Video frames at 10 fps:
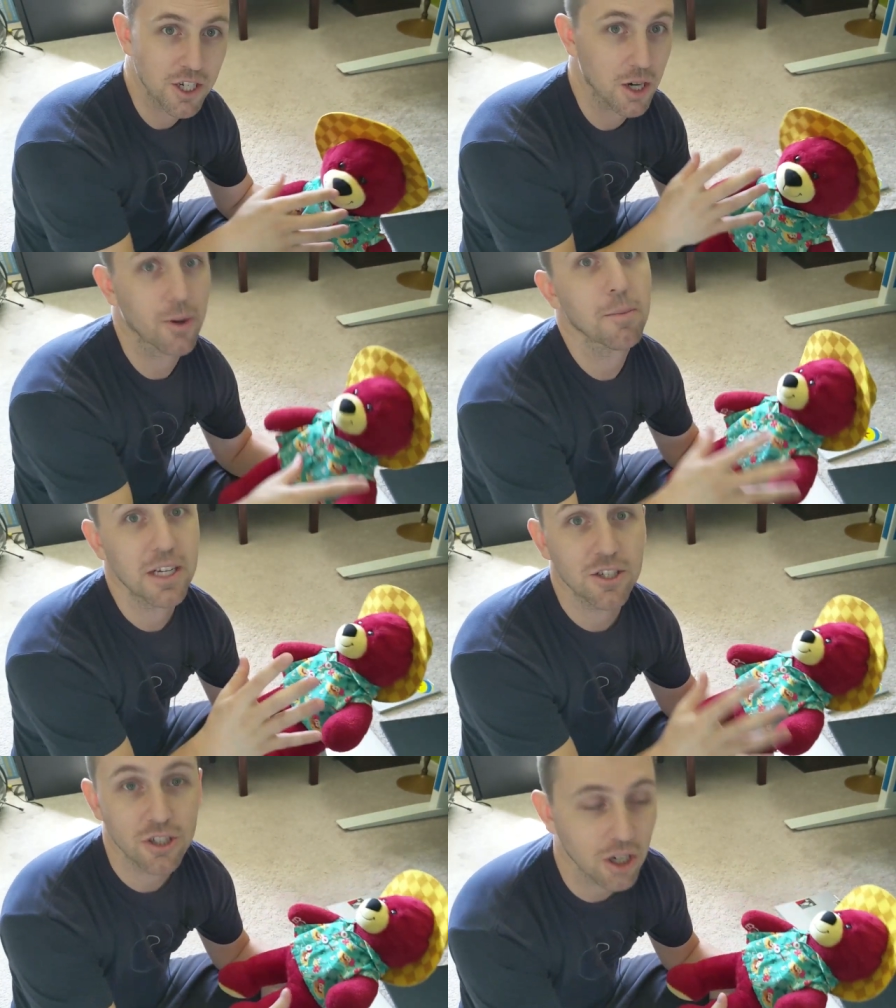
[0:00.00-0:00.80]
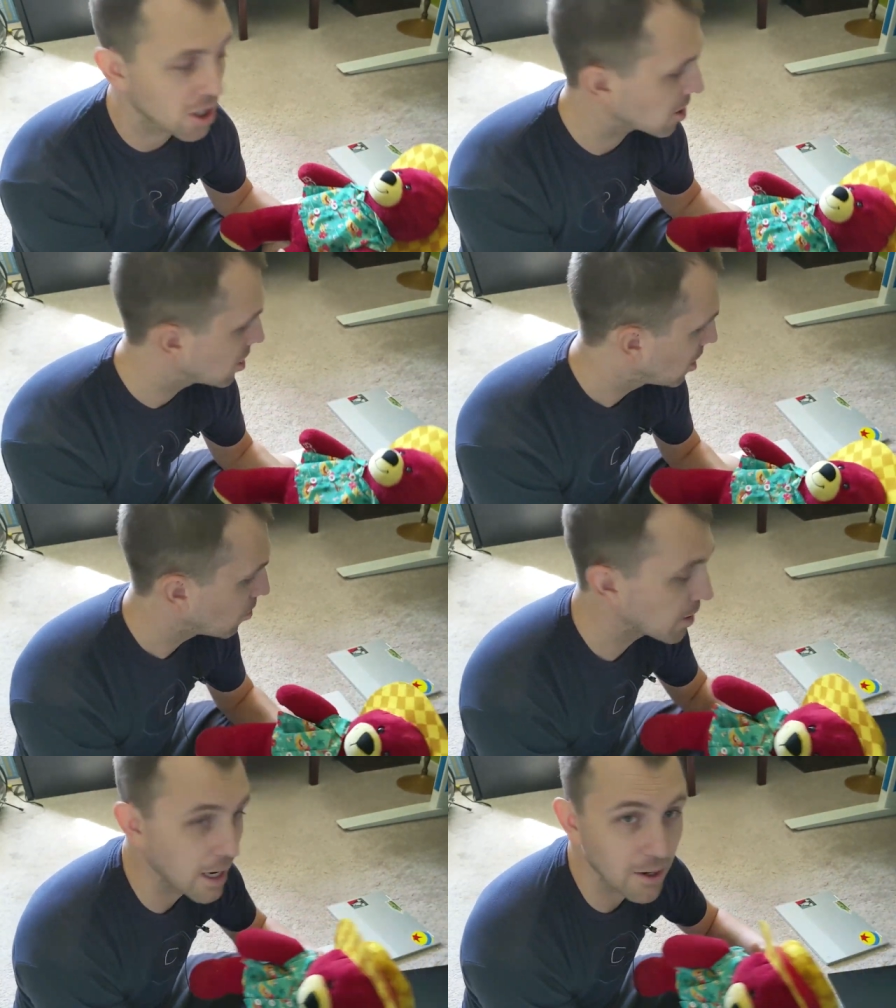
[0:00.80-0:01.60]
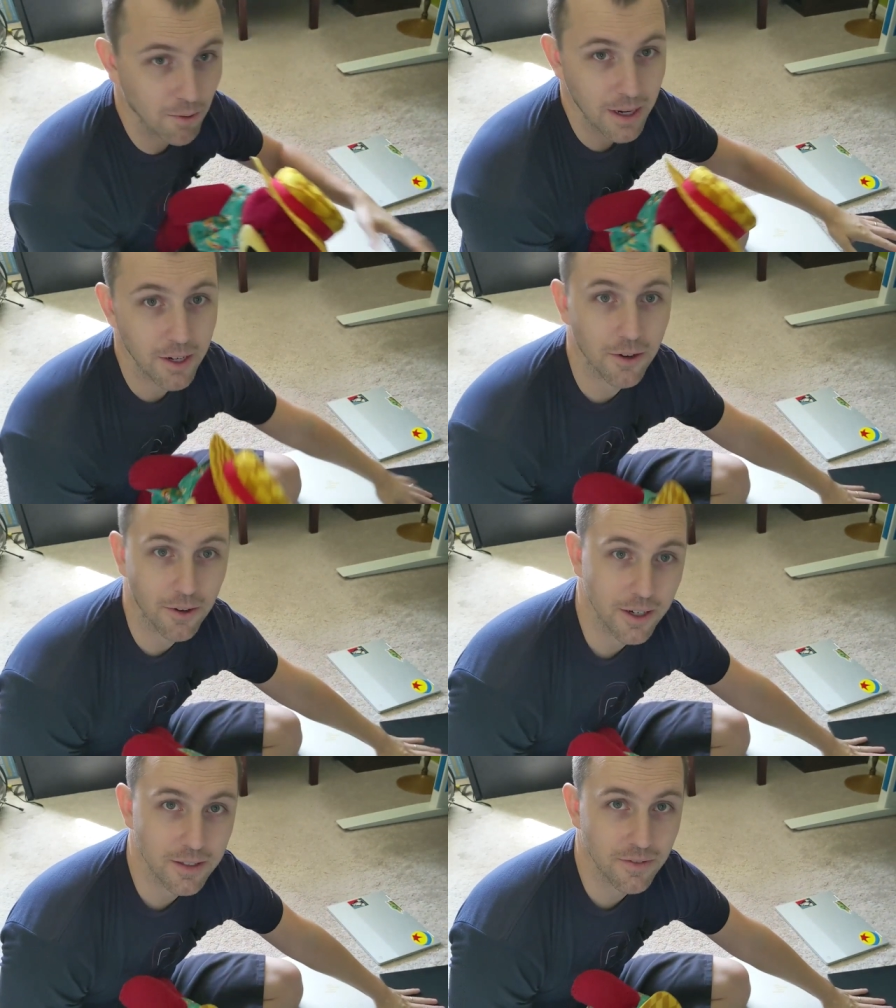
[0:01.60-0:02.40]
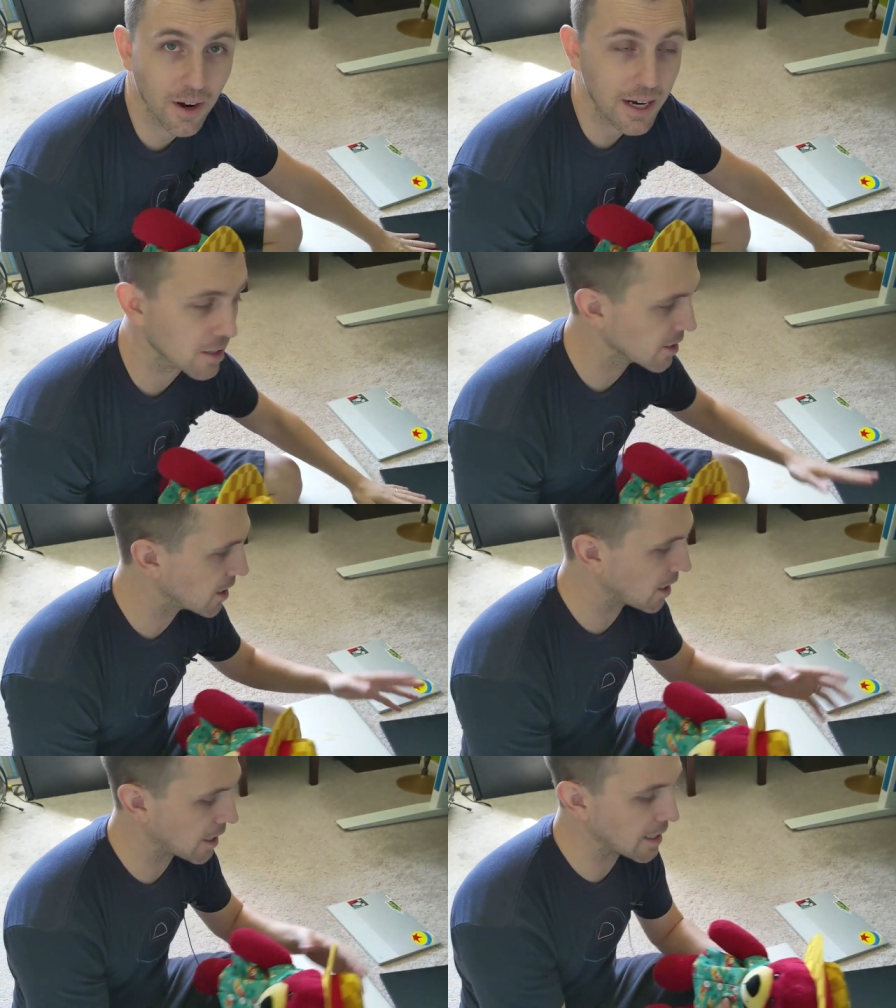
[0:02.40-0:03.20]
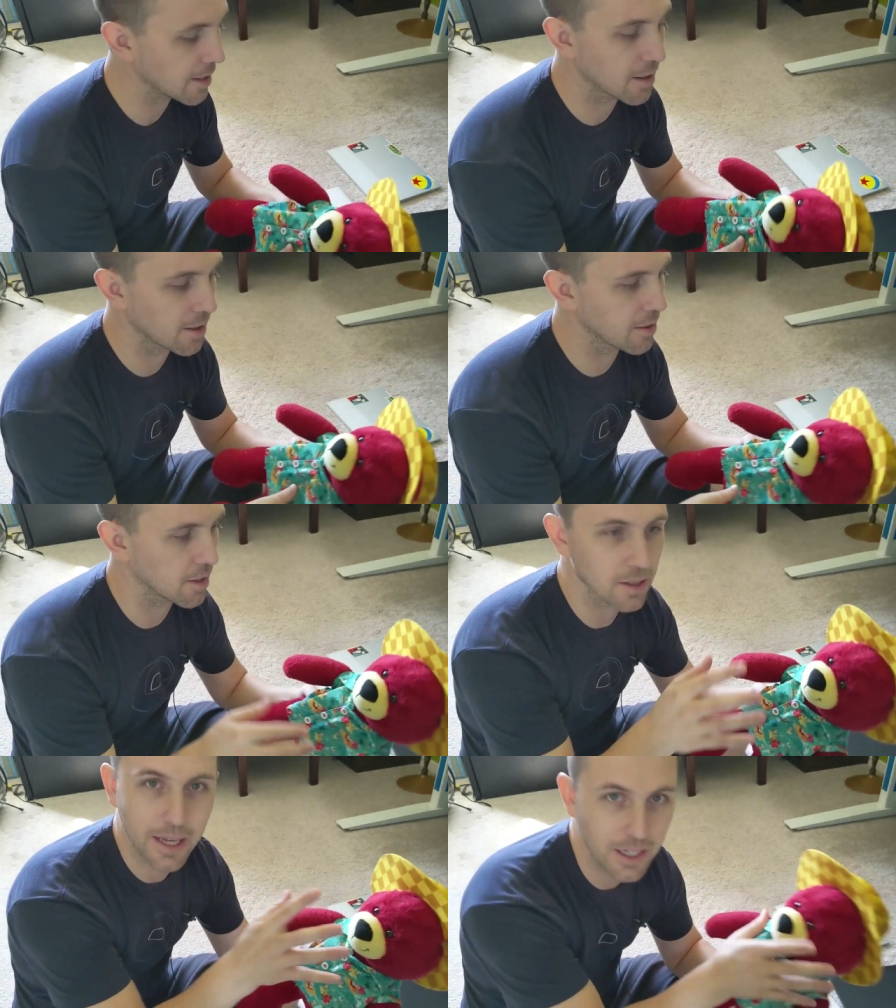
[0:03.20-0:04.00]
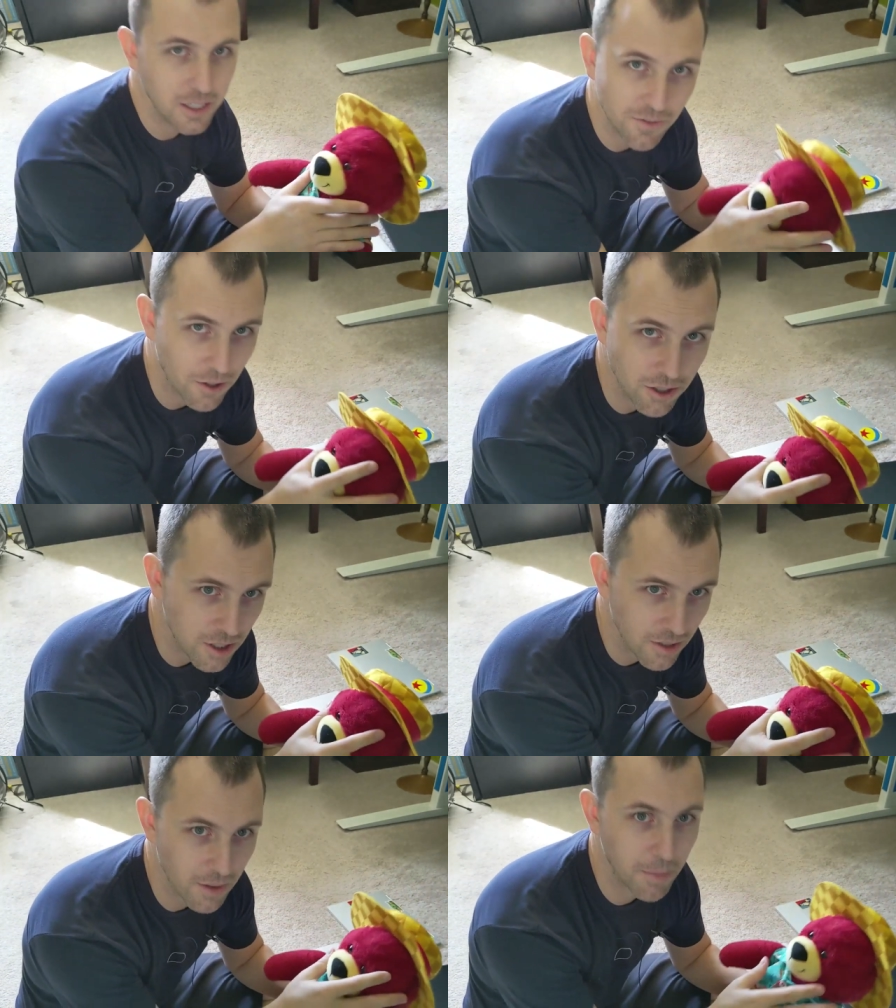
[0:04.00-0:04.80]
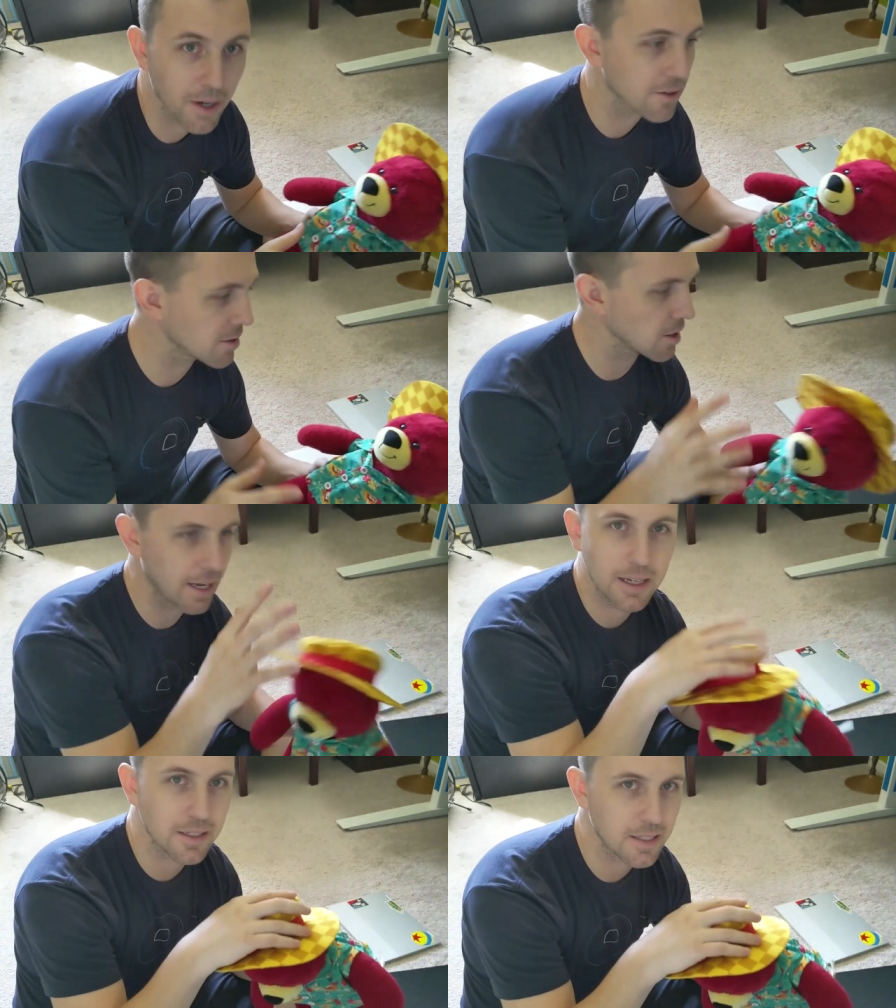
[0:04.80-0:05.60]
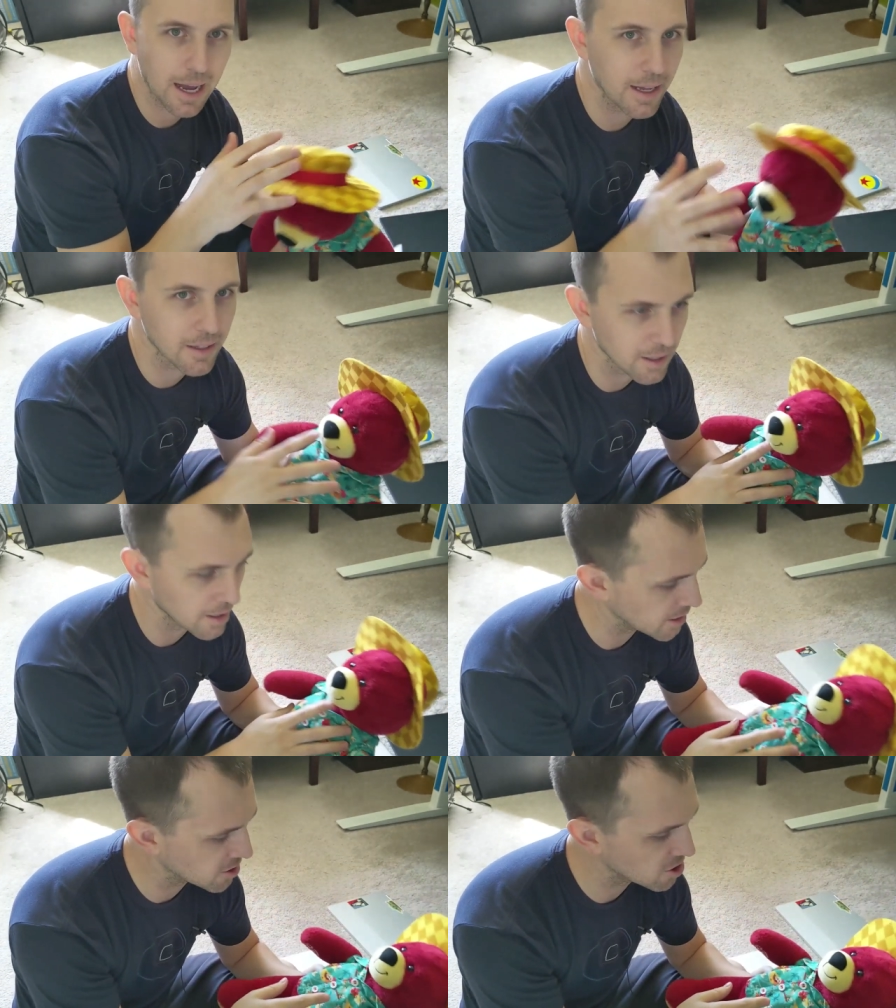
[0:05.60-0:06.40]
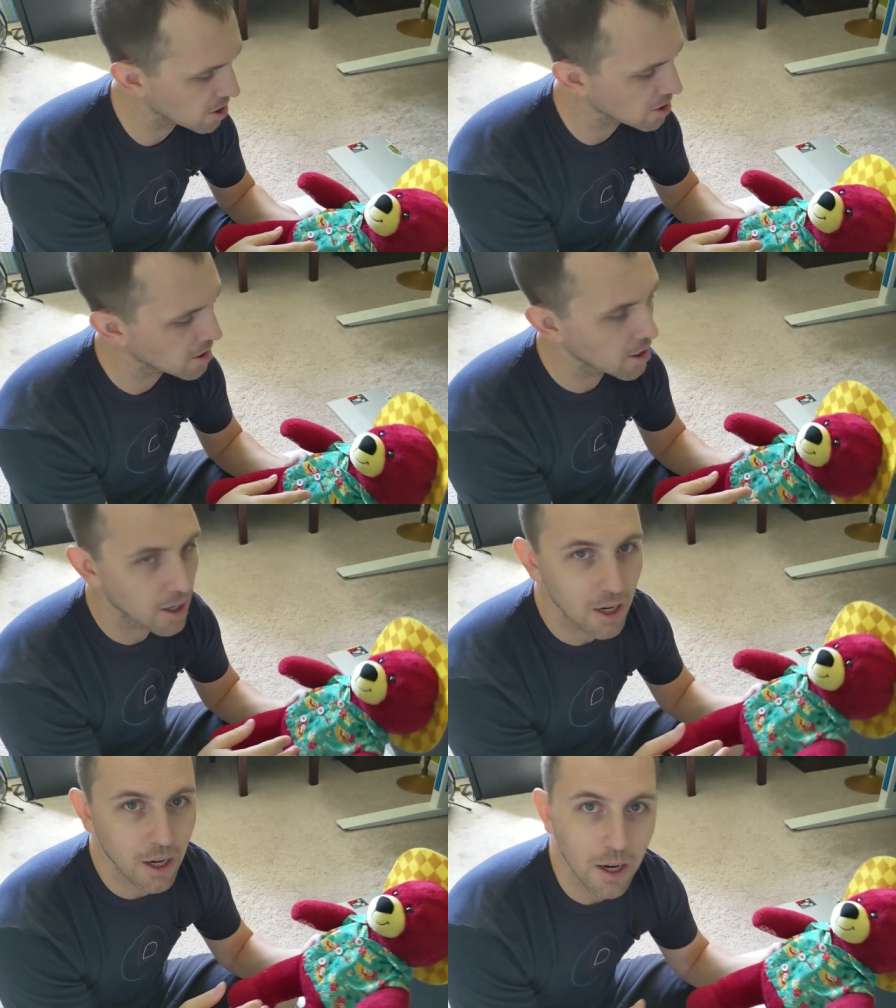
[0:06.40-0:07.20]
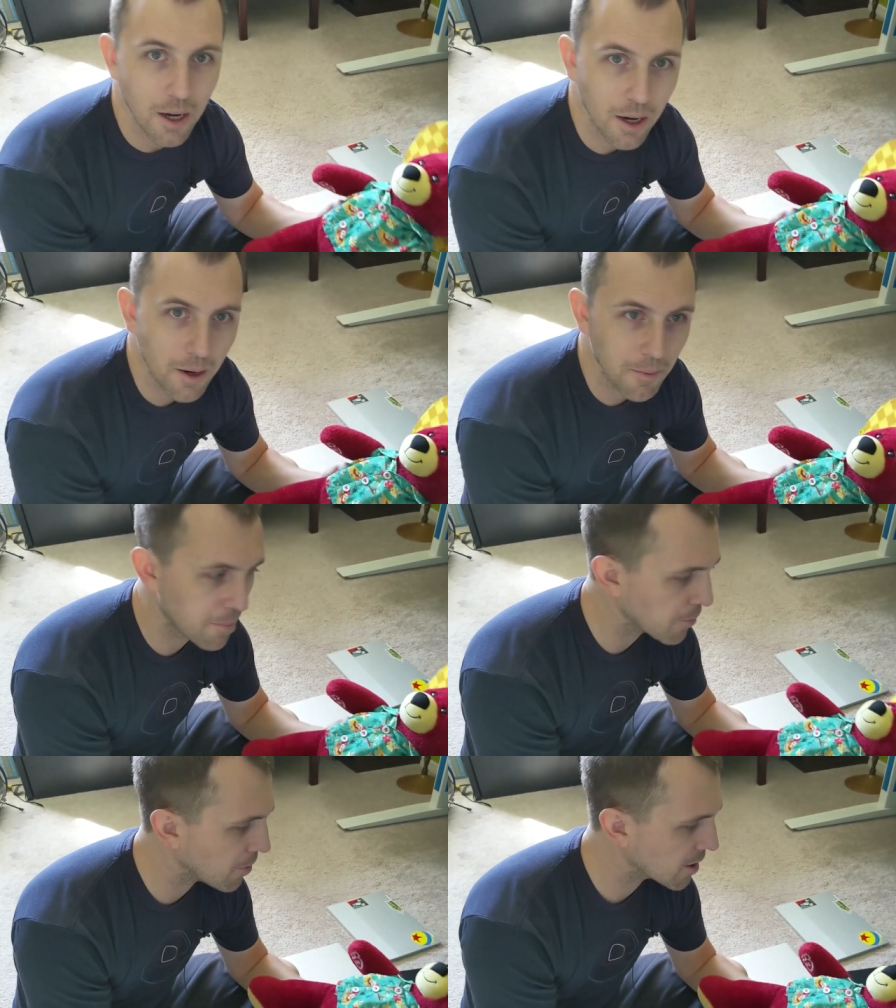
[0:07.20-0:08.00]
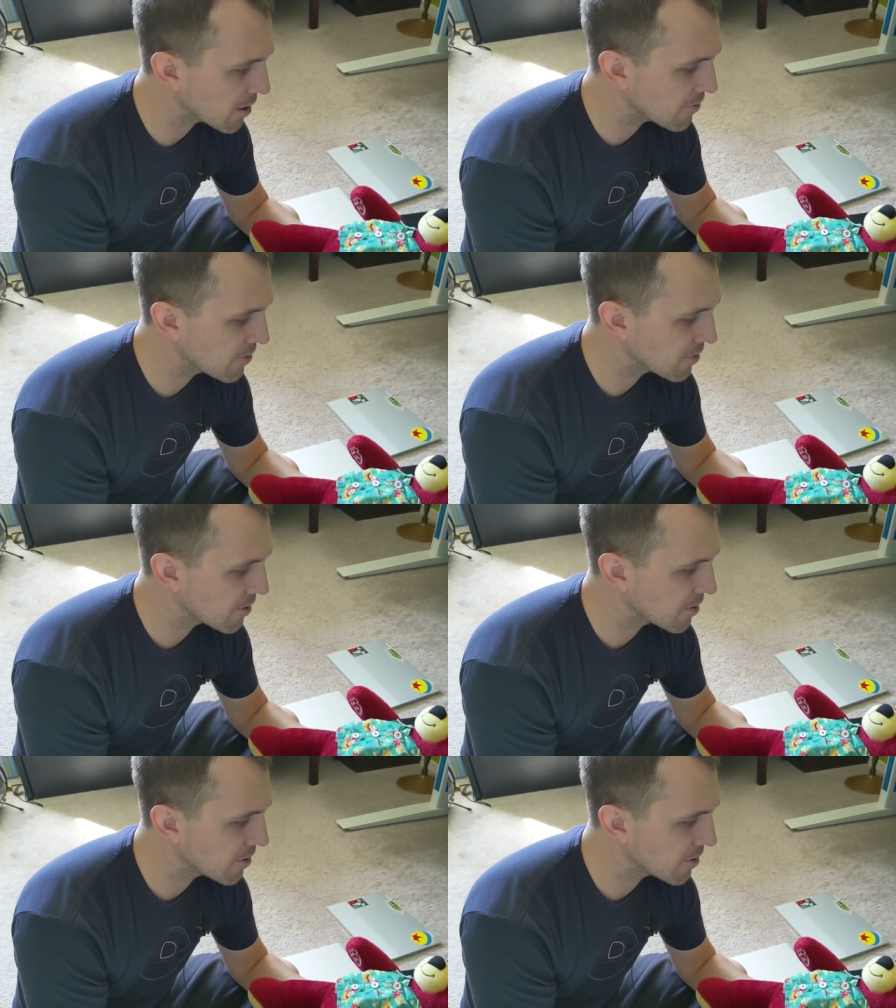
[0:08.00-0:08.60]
And I want to make sure when I render it, finally, I get the latest version of the bear, the latest hat, and the latest shirt. But what if?